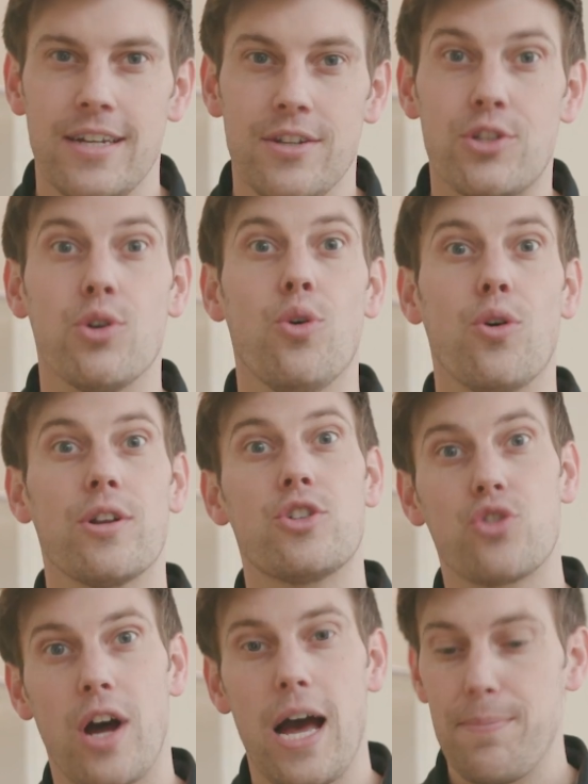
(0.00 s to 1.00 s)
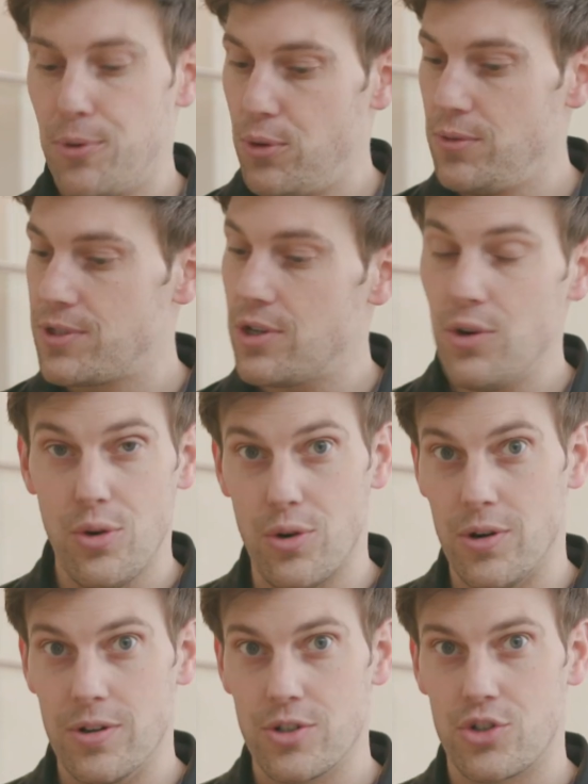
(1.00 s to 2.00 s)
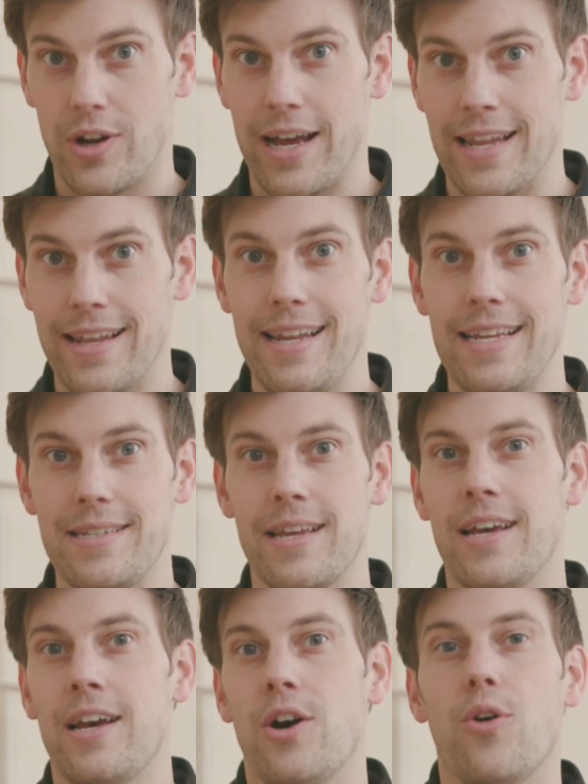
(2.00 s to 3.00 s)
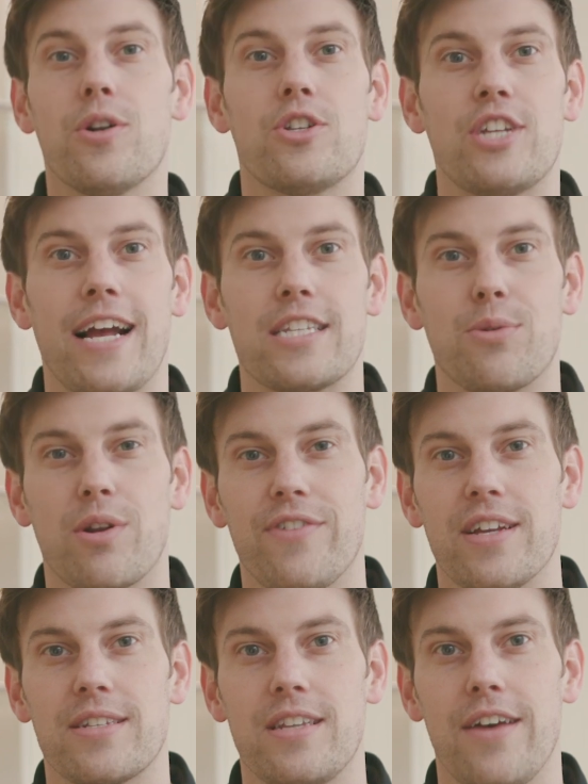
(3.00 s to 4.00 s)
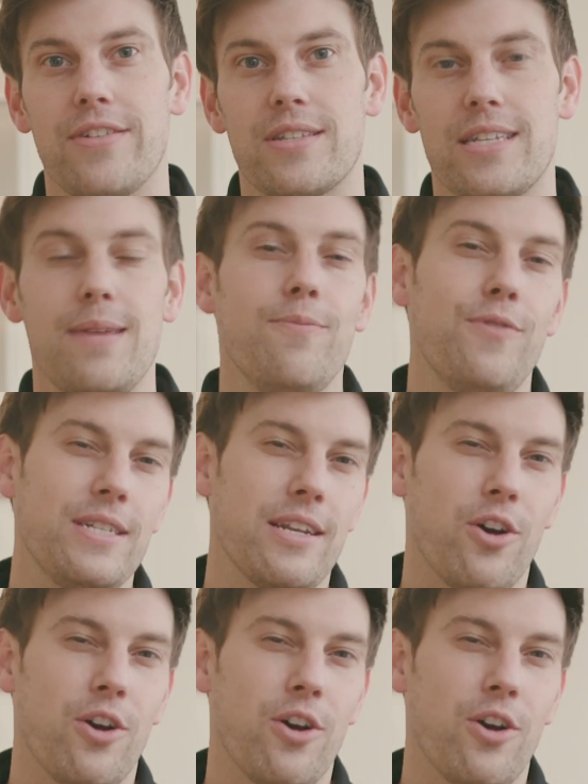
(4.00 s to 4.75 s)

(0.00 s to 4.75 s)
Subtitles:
To order dryer balls or dryer lilies, or to chat to one of our service team, visit